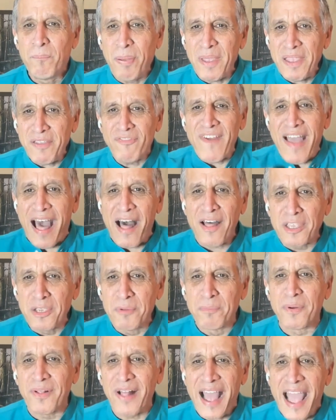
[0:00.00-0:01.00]
Be
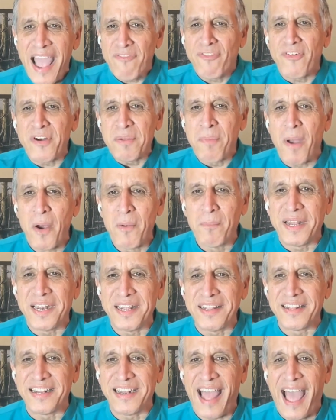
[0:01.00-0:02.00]
valuable every
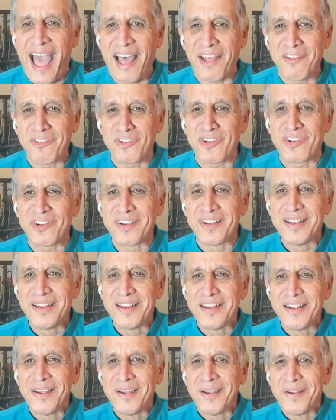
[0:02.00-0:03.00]
moment in the dash.
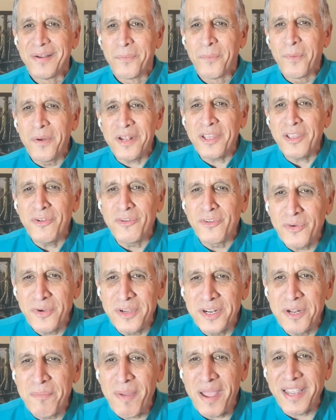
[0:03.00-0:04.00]
What are you
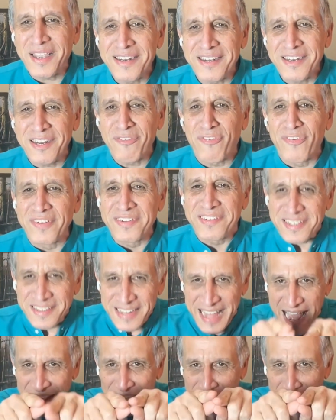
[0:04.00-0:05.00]
doing to make a difference
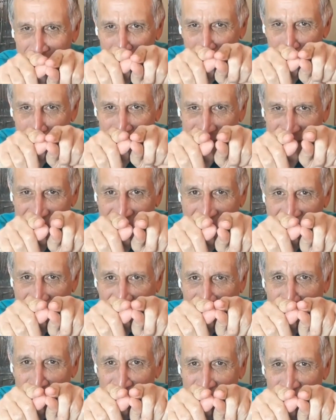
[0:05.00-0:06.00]
in that little bitty
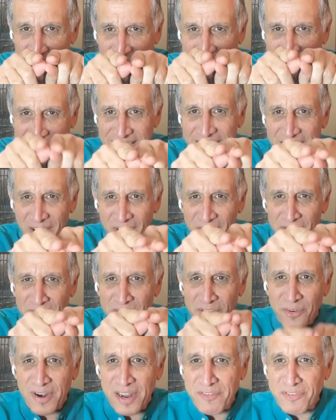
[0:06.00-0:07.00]
dash right there
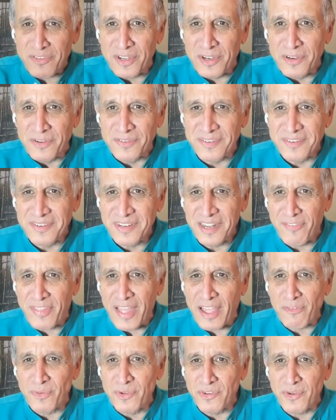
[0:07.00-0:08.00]
on your gravestone, if
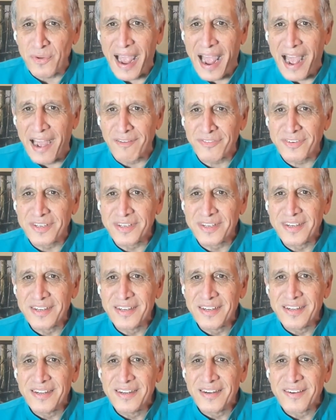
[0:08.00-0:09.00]
that's what you have,
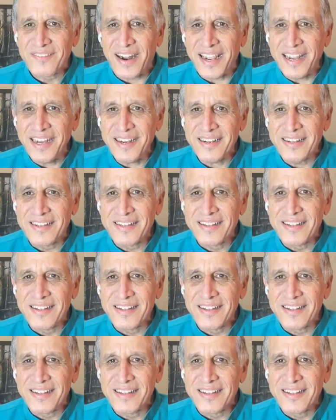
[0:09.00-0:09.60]
right?